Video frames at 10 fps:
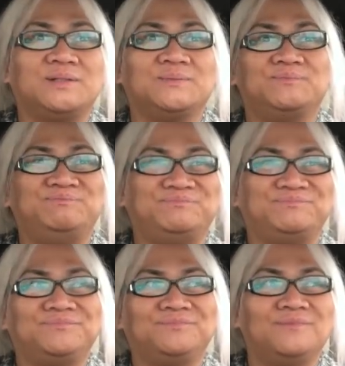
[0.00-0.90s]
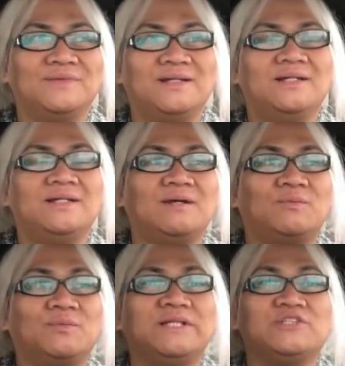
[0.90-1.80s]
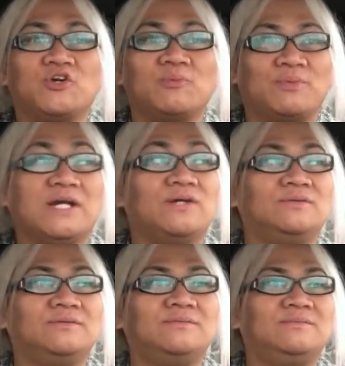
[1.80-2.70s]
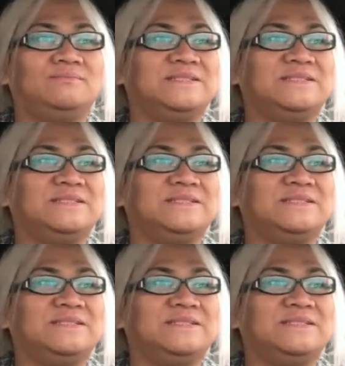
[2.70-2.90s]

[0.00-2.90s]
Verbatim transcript: um, really dark brown.